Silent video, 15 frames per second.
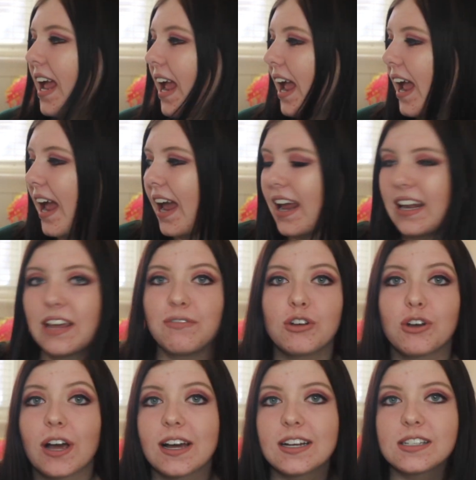And if
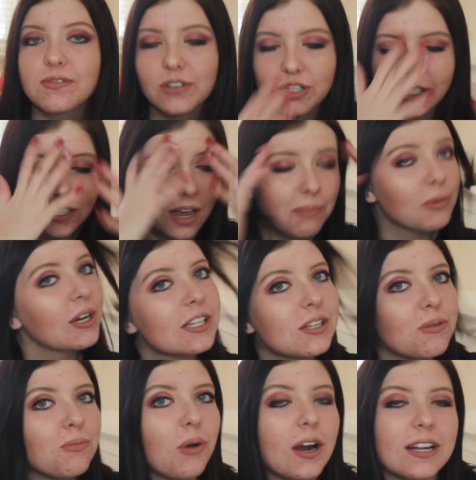you guys for some
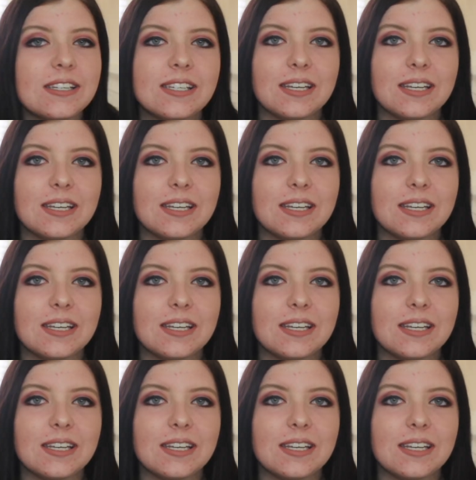reason want to